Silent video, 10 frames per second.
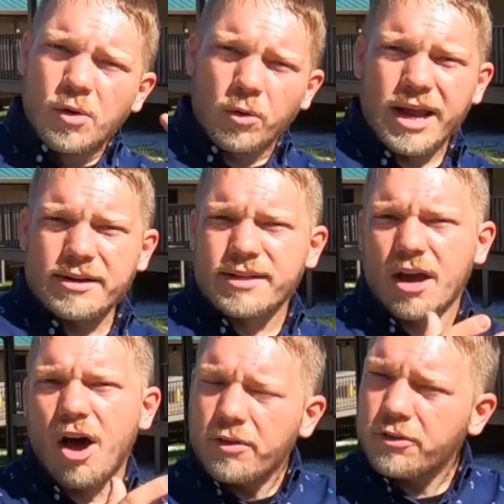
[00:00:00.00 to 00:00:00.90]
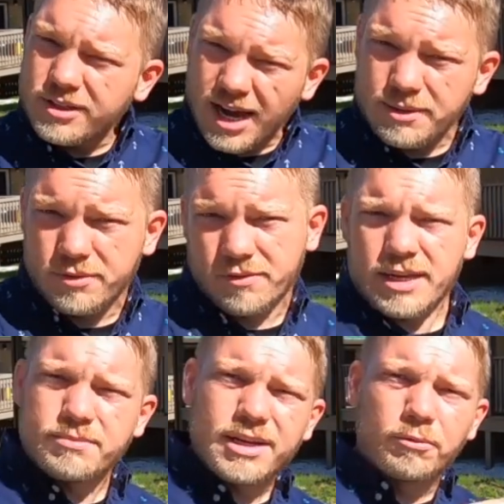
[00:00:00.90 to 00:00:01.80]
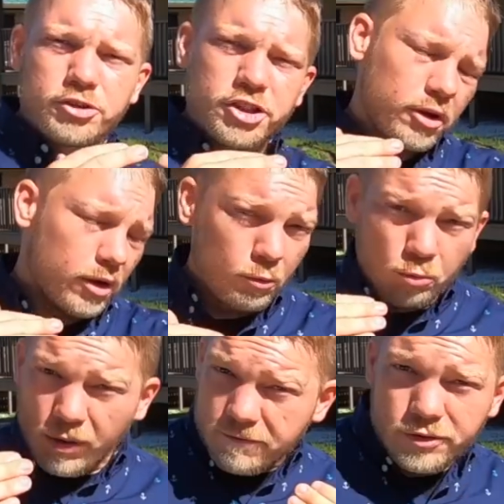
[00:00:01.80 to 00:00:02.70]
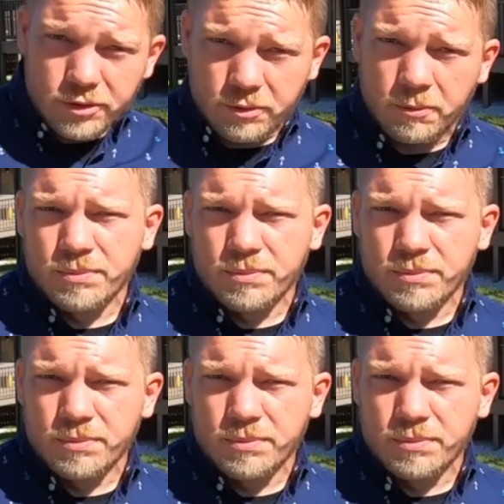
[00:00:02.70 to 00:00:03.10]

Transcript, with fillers: or handling other types of claims that'll generate revenue